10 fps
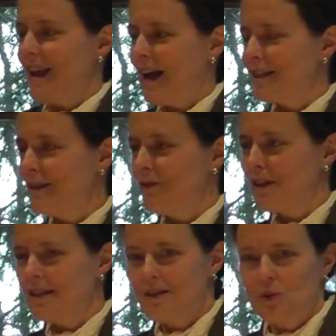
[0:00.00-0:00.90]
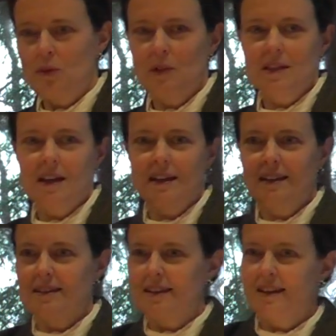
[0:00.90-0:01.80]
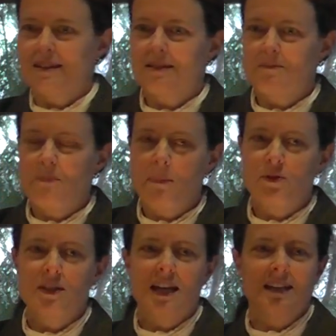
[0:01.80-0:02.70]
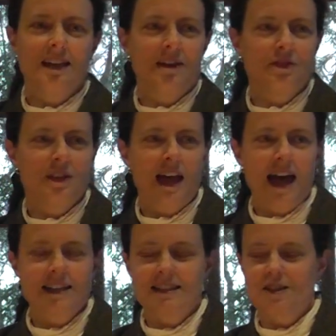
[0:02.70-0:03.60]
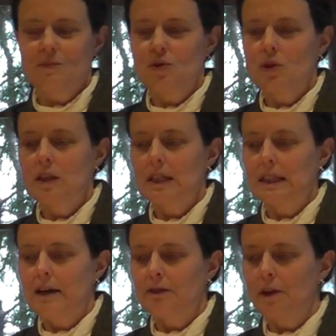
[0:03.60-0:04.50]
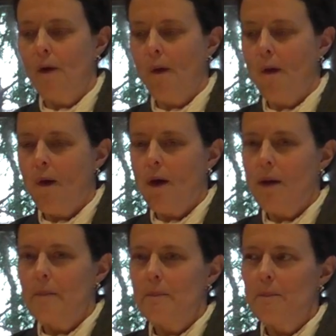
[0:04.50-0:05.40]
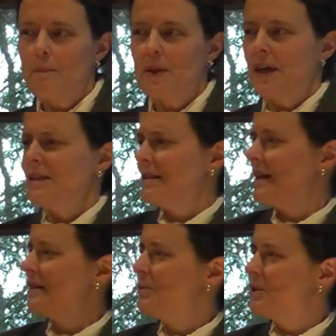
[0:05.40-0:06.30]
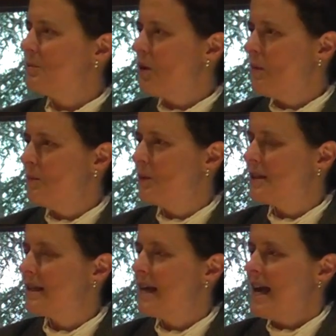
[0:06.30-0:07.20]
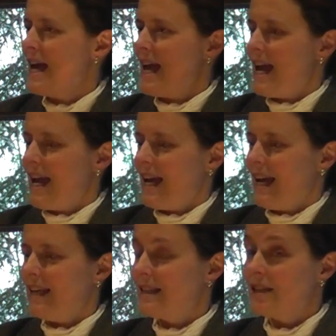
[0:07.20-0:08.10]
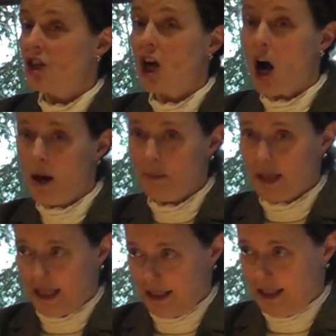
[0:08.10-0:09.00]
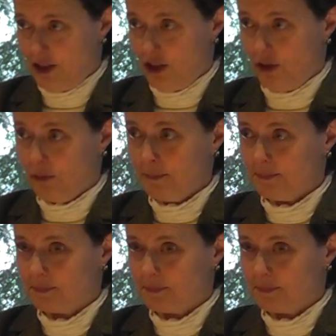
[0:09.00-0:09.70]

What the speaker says: and activities that were going to be done at member state level, at community level. But that's exactly what the problem was. It's such a complex issue